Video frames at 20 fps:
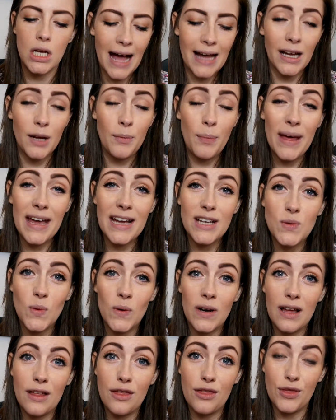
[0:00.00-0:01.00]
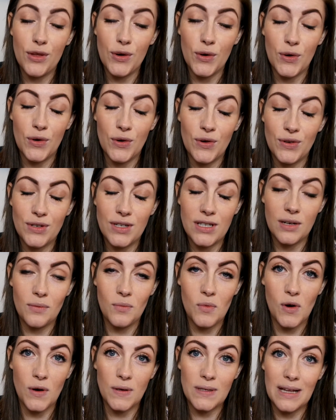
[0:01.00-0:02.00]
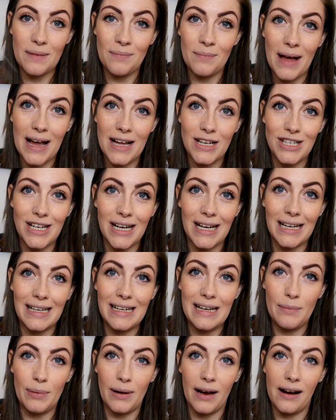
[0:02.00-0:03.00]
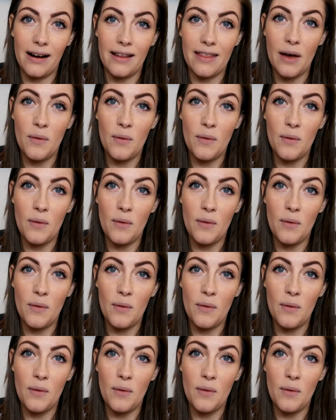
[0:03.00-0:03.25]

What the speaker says: And I picked what I thought was a matching lip liner.